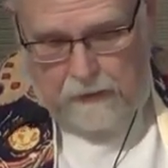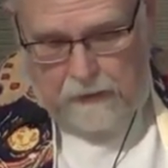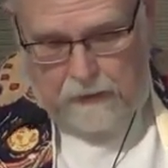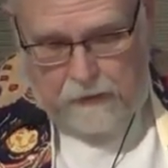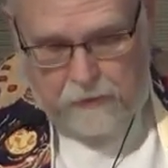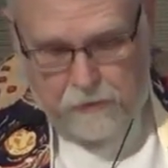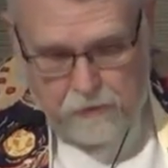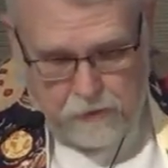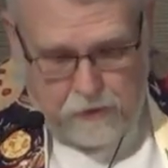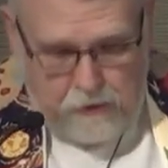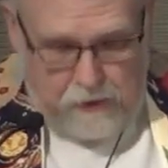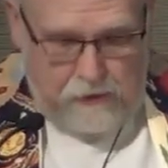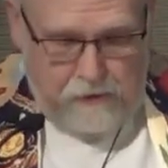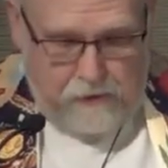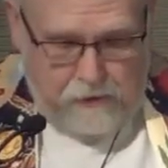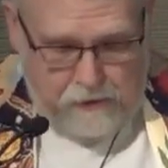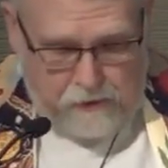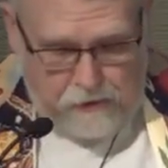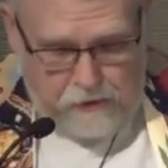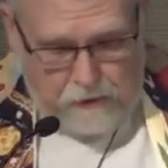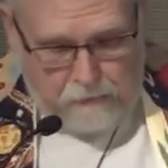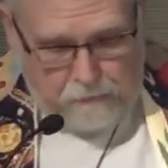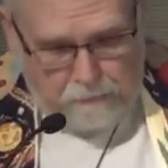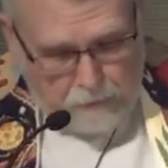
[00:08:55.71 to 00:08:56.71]
and
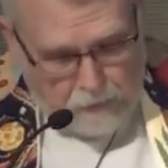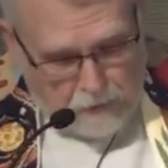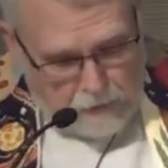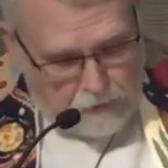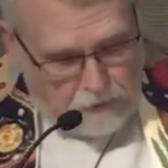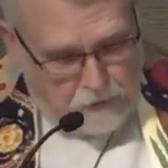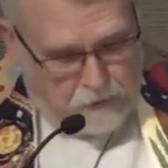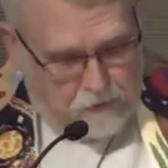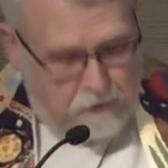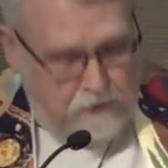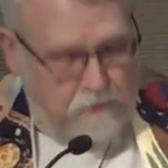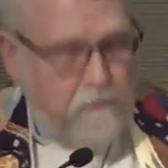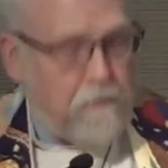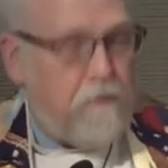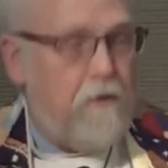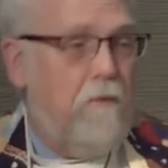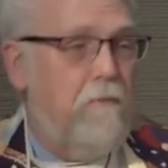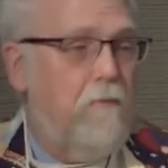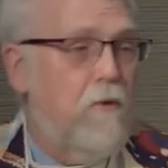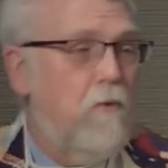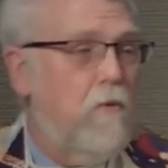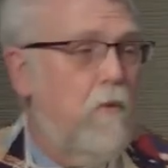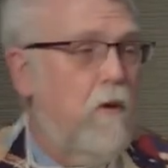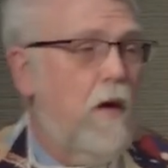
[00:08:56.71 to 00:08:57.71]
Jesus emerging
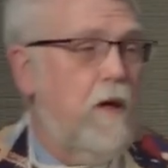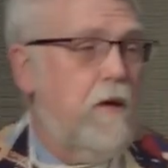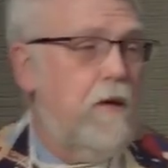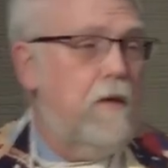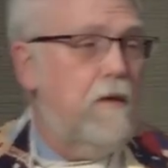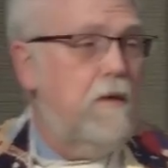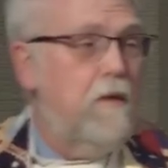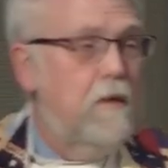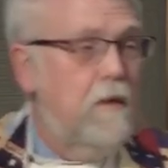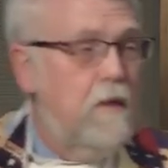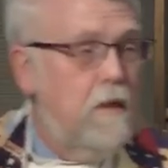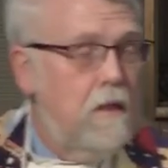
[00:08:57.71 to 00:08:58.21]
from the water,